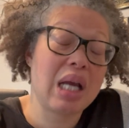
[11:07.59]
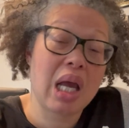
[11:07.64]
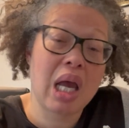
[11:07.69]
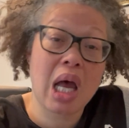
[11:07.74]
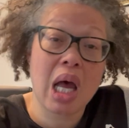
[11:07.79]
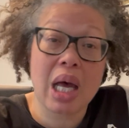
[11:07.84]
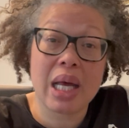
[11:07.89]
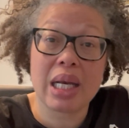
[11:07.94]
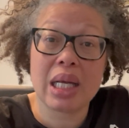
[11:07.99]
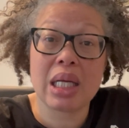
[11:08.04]

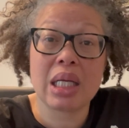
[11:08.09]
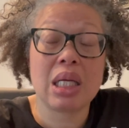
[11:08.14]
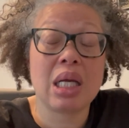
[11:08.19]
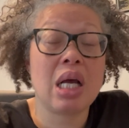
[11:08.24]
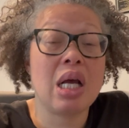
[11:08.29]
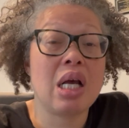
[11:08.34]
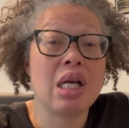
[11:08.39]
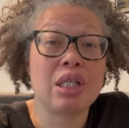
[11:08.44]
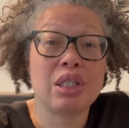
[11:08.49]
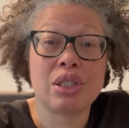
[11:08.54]
cut it,
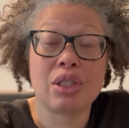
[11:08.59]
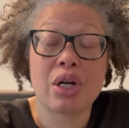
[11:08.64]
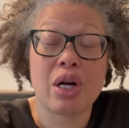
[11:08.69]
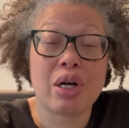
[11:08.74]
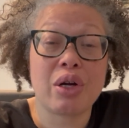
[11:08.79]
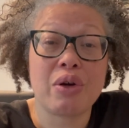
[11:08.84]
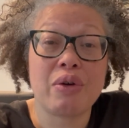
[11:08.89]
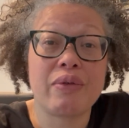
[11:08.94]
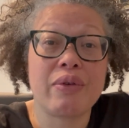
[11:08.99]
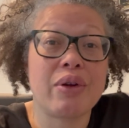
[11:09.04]
start
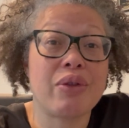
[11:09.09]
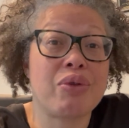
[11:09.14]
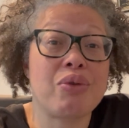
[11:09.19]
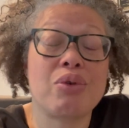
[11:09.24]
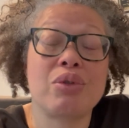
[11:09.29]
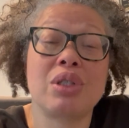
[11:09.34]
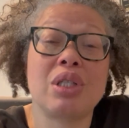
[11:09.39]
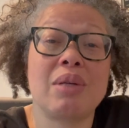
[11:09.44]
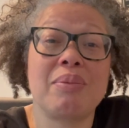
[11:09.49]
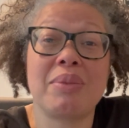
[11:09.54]
over, throw
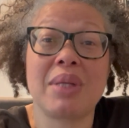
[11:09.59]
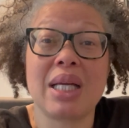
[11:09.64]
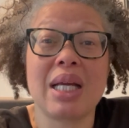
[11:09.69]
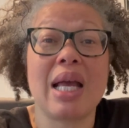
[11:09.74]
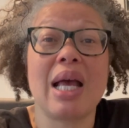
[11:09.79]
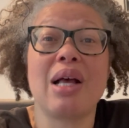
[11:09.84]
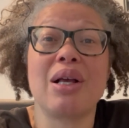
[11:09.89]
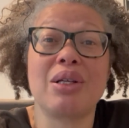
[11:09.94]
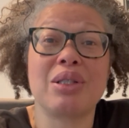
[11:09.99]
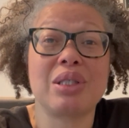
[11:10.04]
something
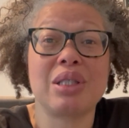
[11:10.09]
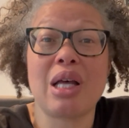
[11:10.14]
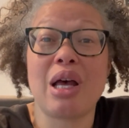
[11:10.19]
else